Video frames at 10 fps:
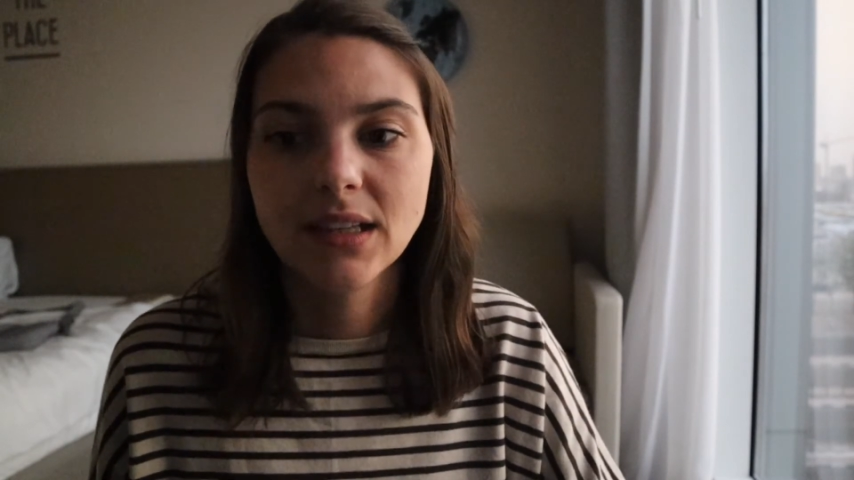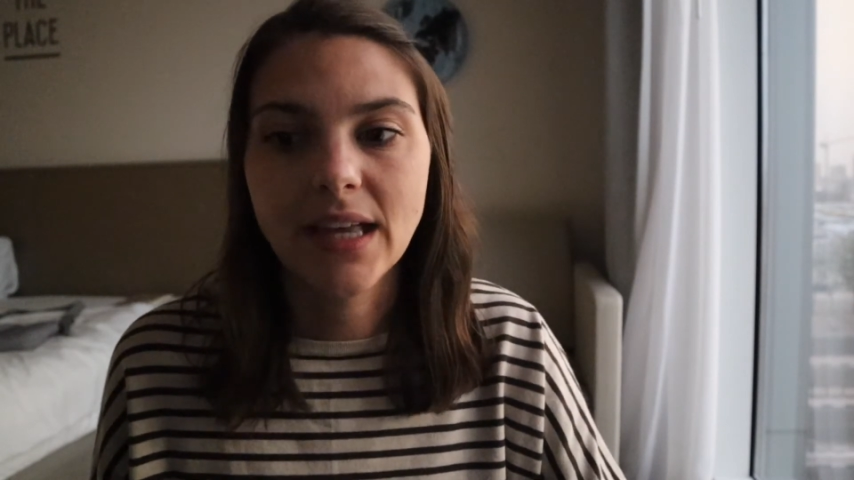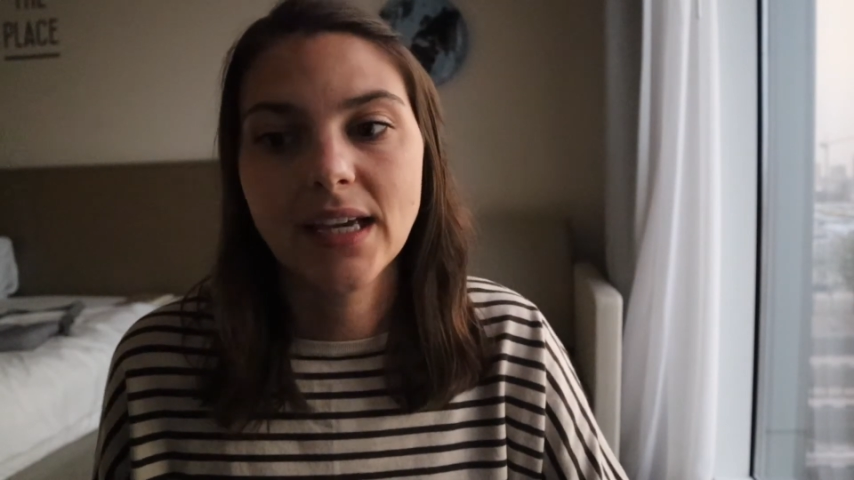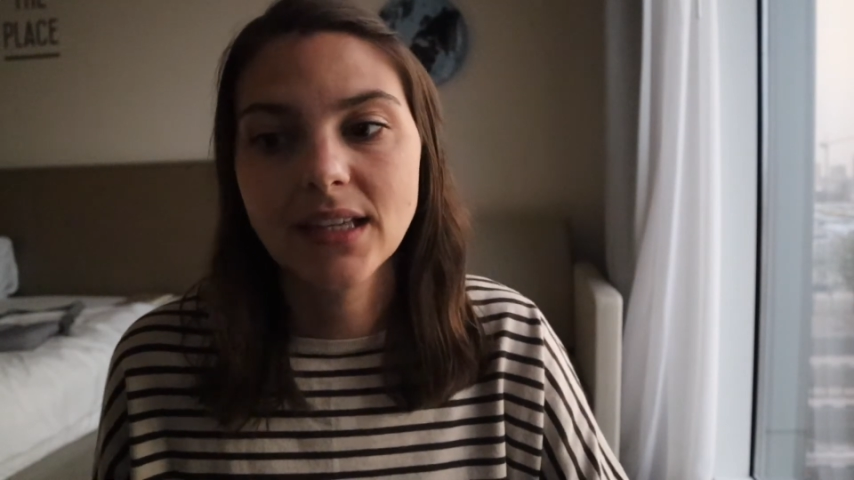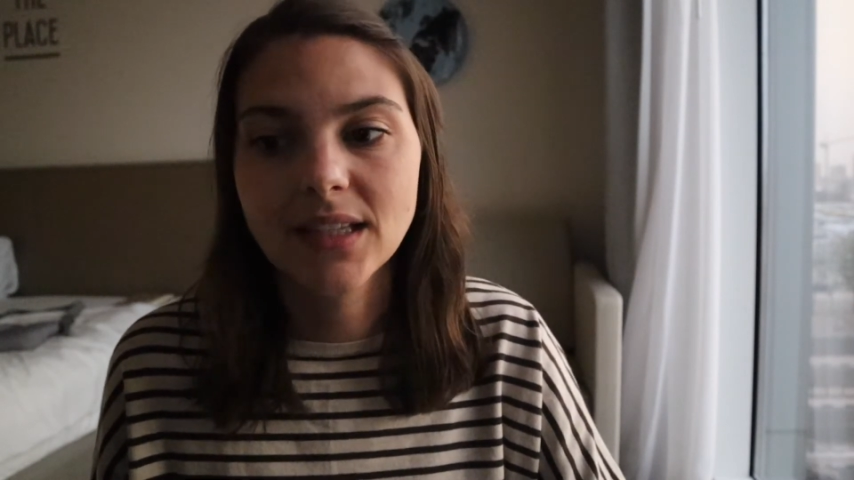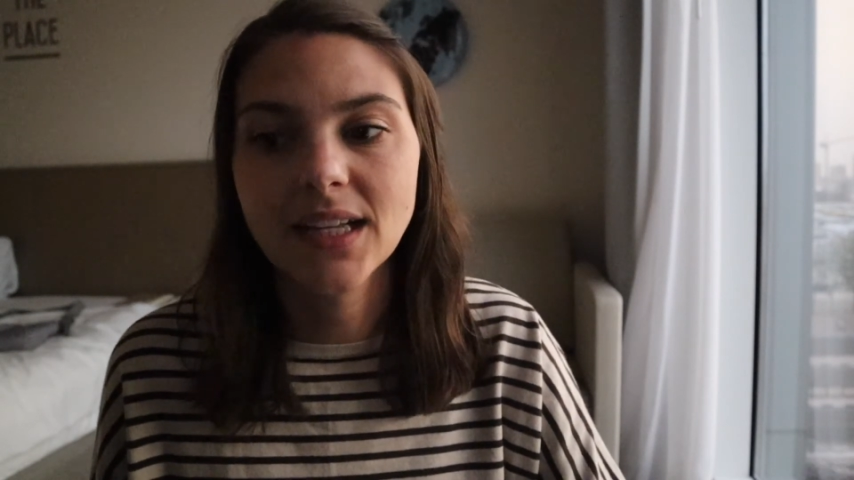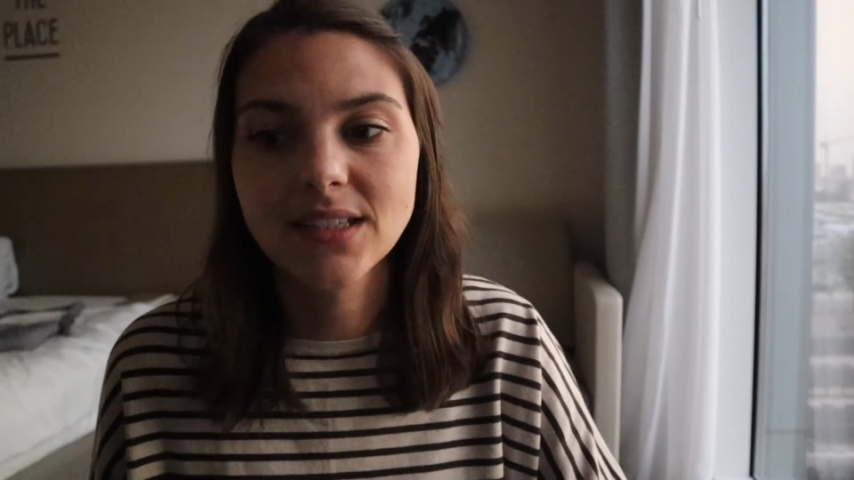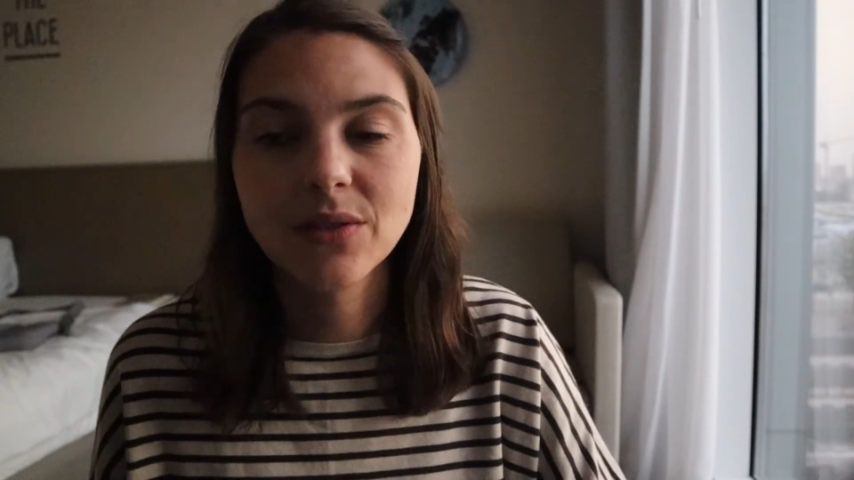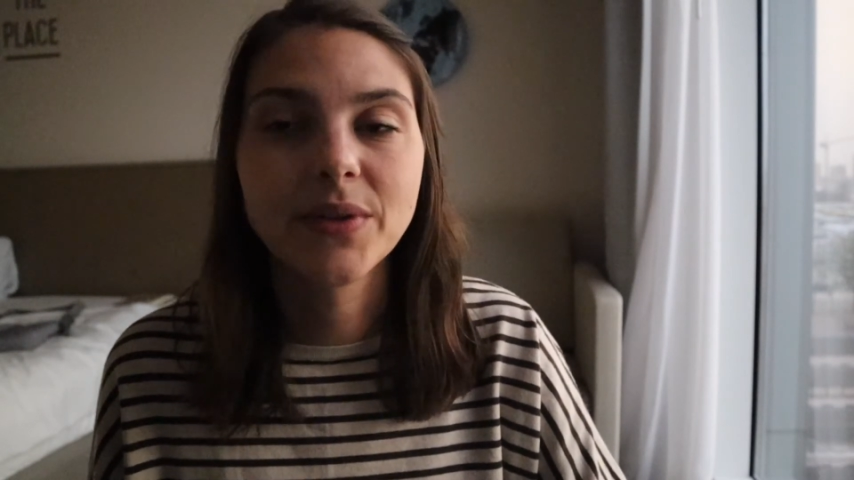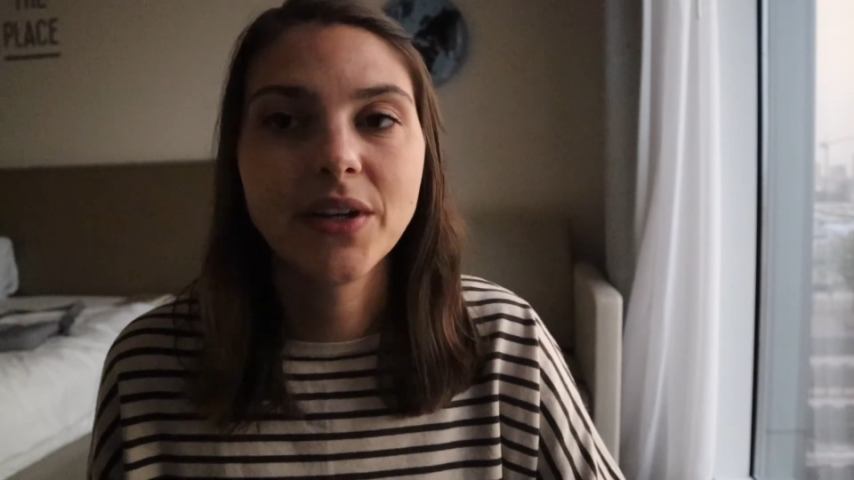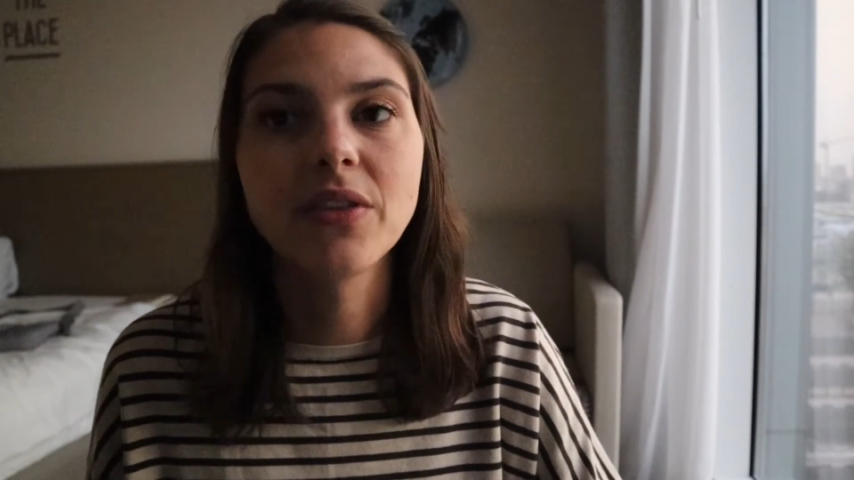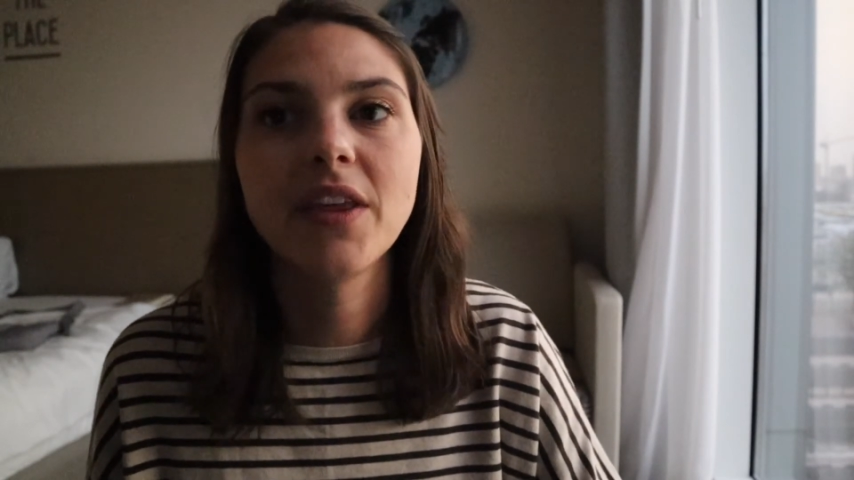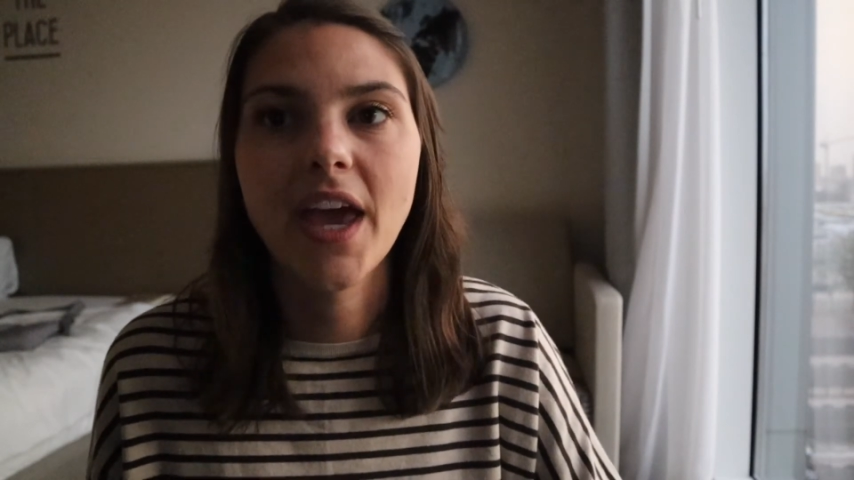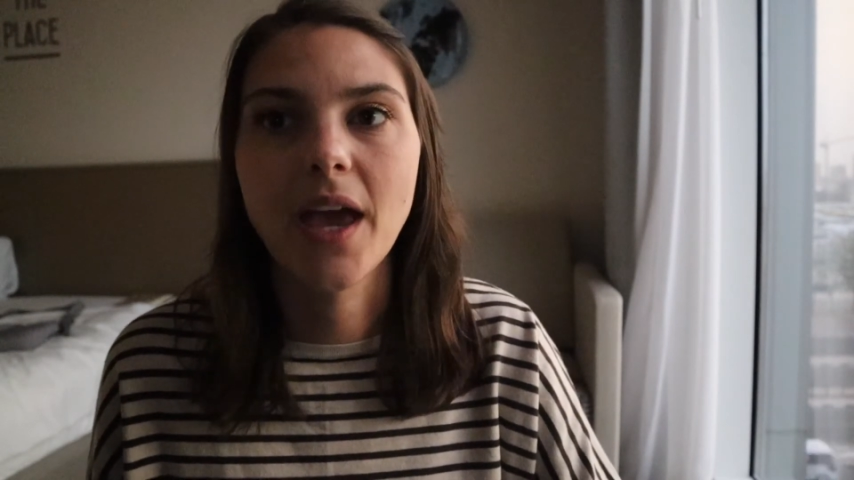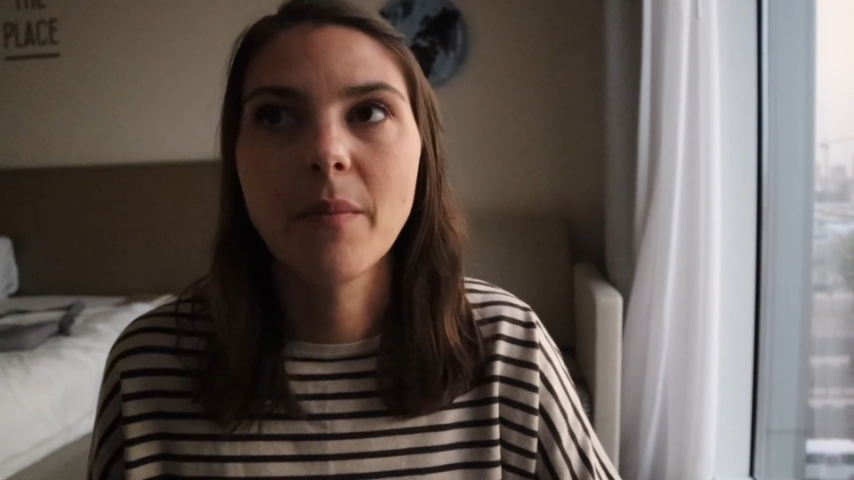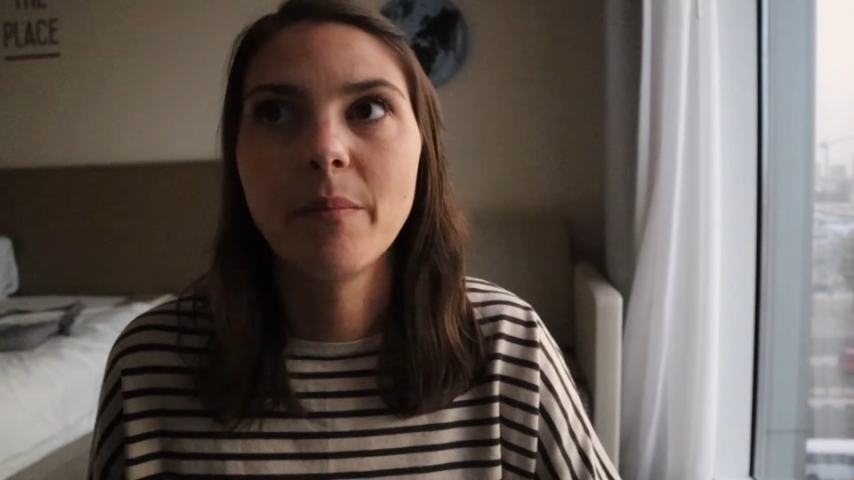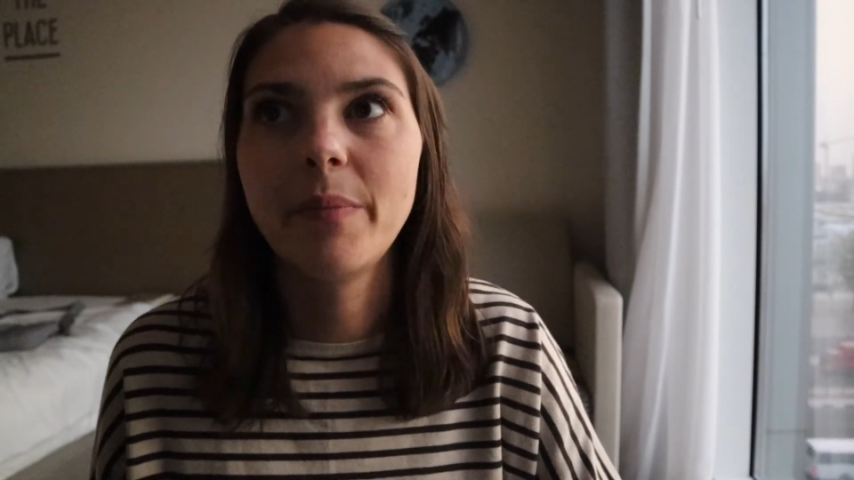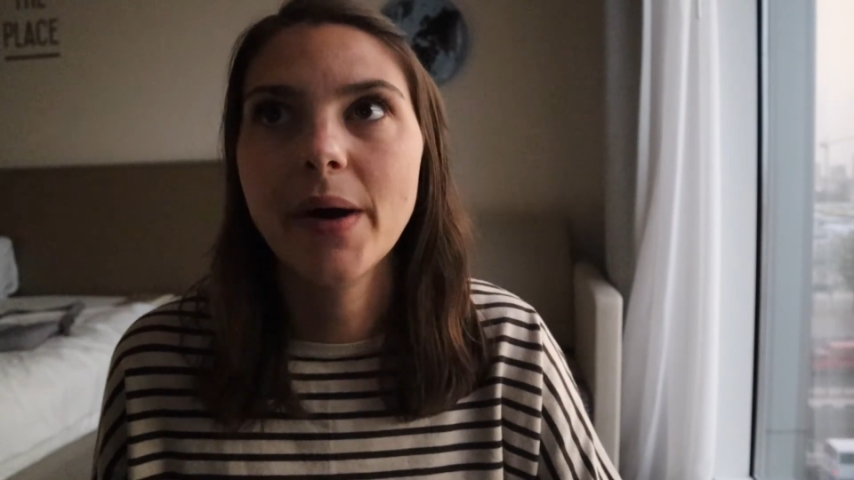like that's a real thing.